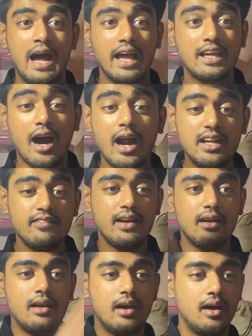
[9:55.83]
can't
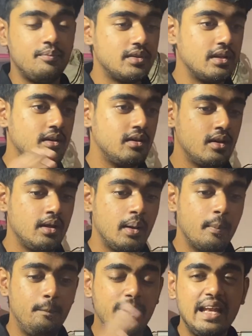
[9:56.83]
even
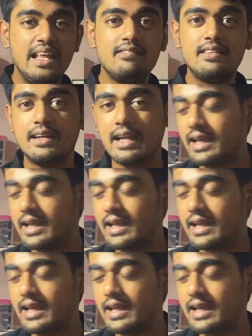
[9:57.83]
believe that